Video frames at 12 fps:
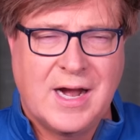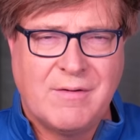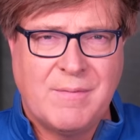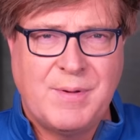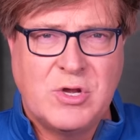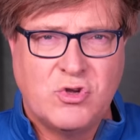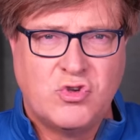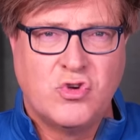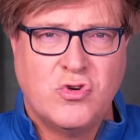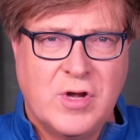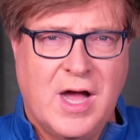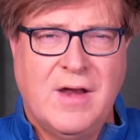I repeat,
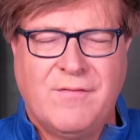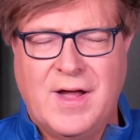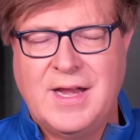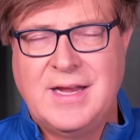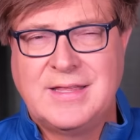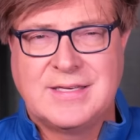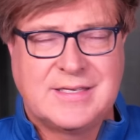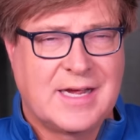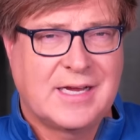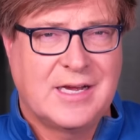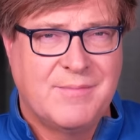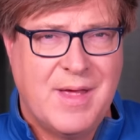do not violate the
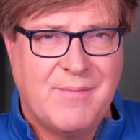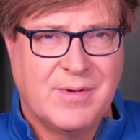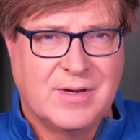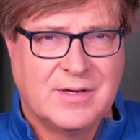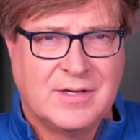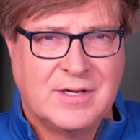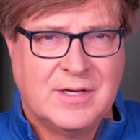Second Amendment.